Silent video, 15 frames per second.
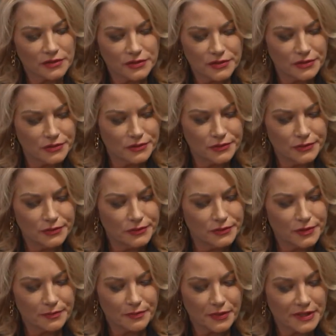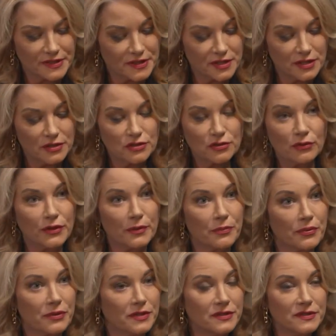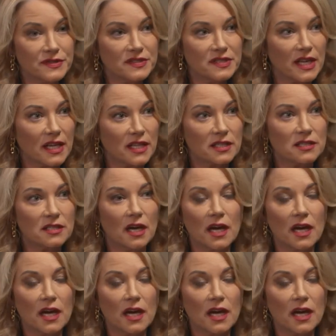to the president or the prince and